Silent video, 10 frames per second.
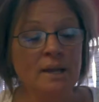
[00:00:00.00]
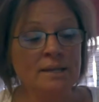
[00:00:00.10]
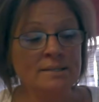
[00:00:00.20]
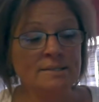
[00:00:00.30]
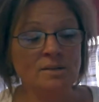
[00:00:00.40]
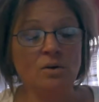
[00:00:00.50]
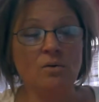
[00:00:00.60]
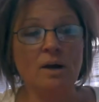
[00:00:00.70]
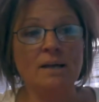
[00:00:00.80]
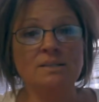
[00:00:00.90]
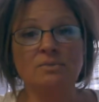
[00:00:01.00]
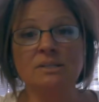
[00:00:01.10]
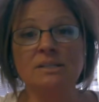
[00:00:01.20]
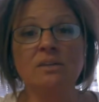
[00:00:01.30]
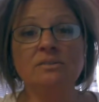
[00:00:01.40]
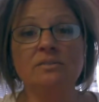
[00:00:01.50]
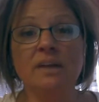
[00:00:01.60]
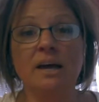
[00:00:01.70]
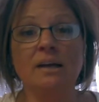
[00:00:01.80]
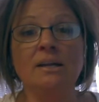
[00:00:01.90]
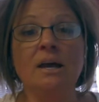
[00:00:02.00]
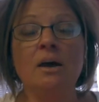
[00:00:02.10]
And so as a result of that,